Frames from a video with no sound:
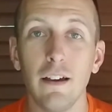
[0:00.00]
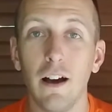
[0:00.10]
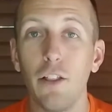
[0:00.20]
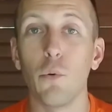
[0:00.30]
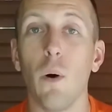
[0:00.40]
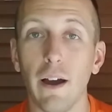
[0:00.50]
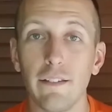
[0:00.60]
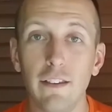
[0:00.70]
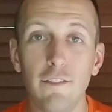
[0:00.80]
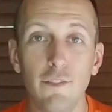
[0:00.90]

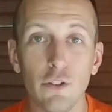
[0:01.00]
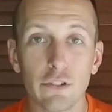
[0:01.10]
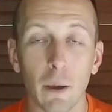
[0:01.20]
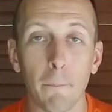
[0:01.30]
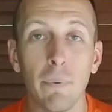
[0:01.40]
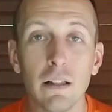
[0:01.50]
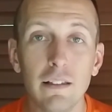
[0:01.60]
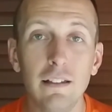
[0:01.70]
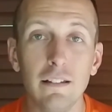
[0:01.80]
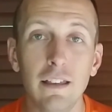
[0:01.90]
otherwise. He feels
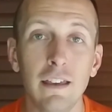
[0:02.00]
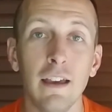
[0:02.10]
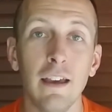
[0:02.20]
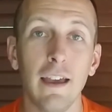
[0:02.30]
completely